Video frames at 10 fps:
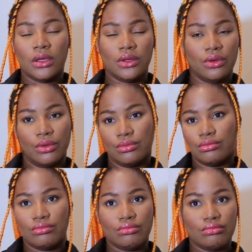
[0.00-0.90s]
you know,
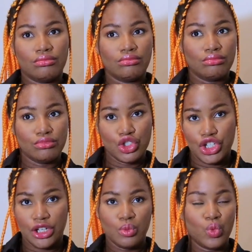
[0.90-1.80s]

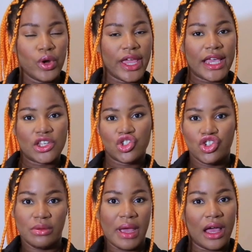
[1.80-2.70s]
gym wears,
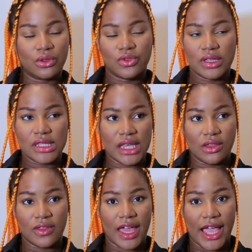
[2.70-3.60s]
gym outfits
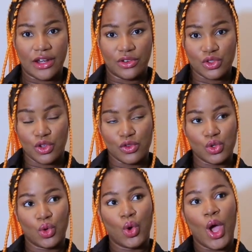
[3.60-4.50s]
and all that kind of stuff.
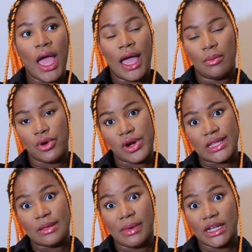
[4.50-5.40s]
So I'm
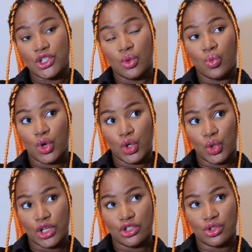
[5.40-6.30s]
currently managing one
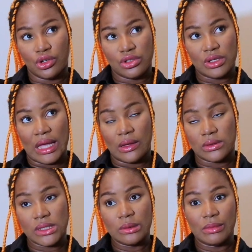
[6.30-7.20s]
location, so I'll
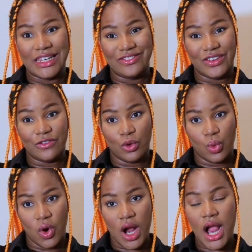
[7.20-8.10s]
soon be leaving for
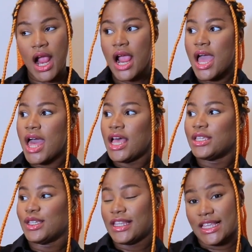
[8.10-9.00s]
work.
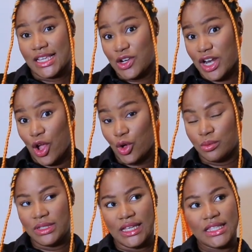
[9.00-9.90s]
So that's another
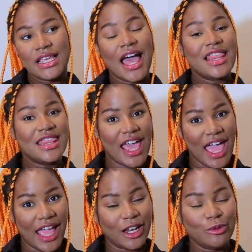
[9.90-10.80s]
update.
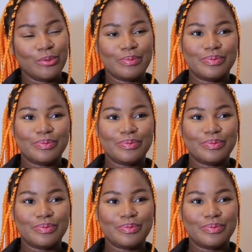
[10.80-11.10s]
Then